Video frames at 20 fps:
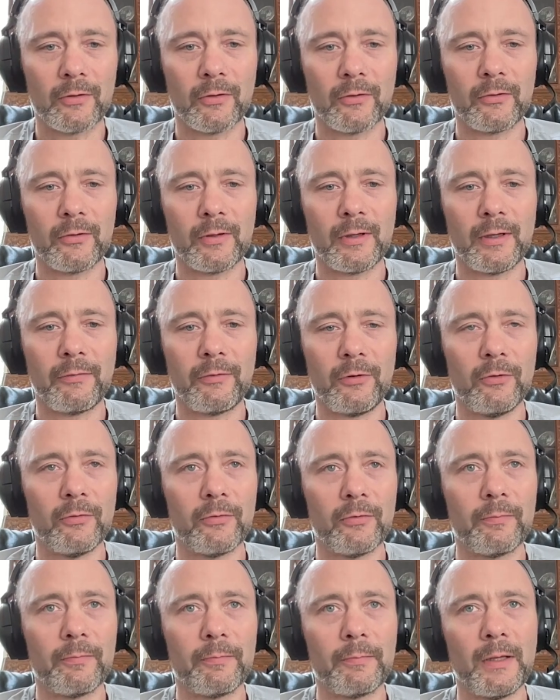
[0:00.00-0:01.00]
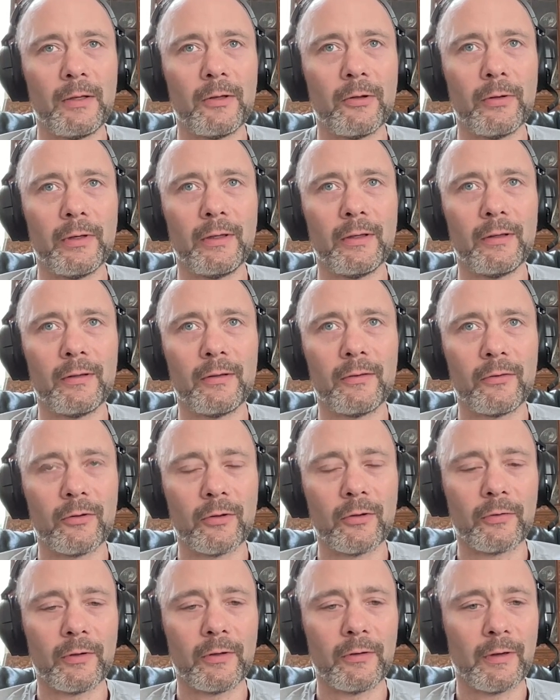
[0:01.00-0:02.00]
because if you've been doing
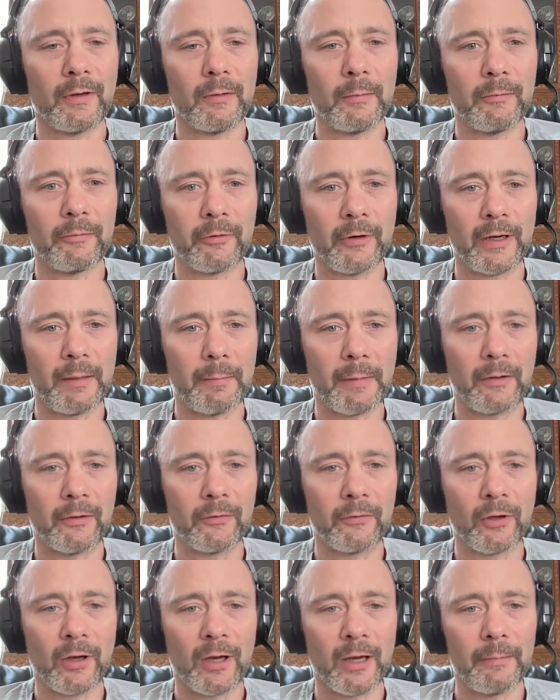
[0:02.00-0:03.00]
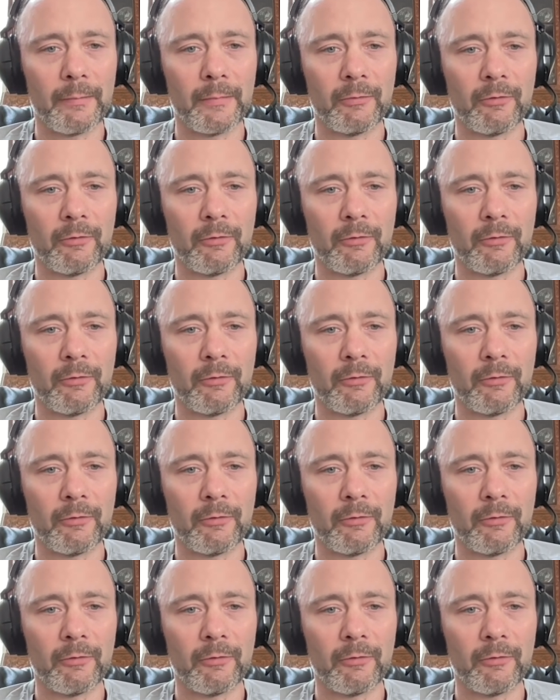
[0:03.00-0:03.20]
software development for any amount of time,